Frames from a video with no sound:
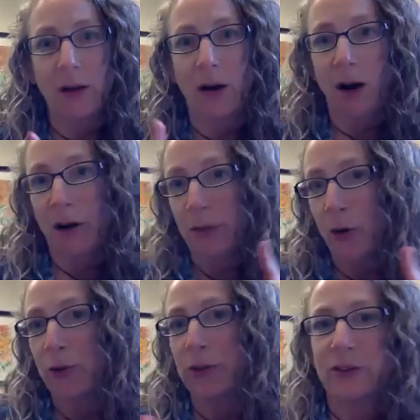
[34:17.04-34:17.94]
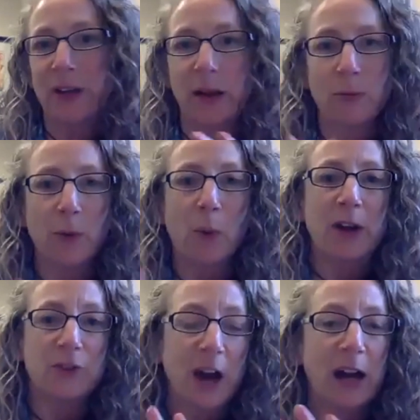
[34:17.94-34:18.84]
Are those, like the way
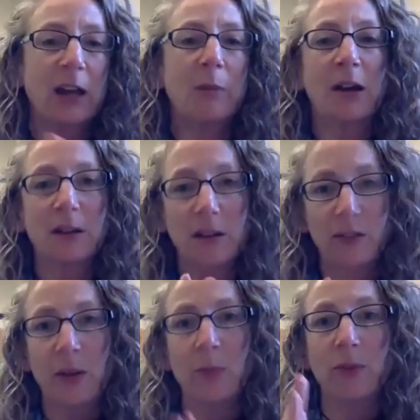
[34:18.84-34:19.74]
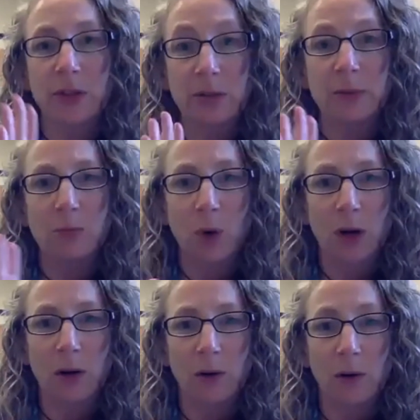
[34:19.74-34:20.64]
you're talking about it, it seems a little bit
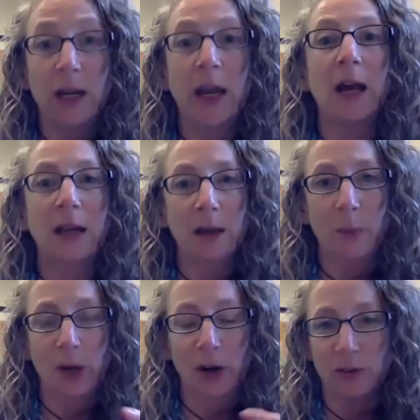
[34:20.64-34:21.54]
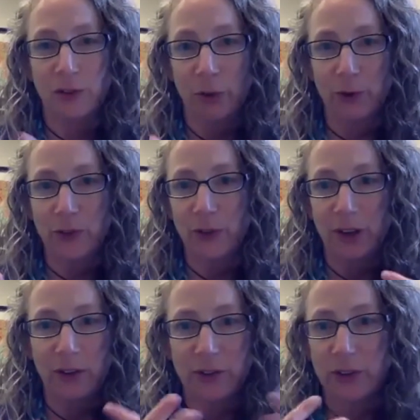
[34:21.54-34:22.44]
more organic, but do those two
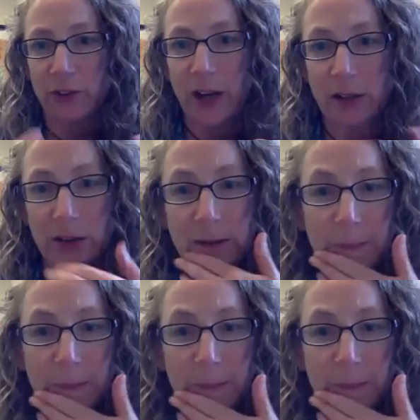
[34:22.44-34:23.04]
things intersect?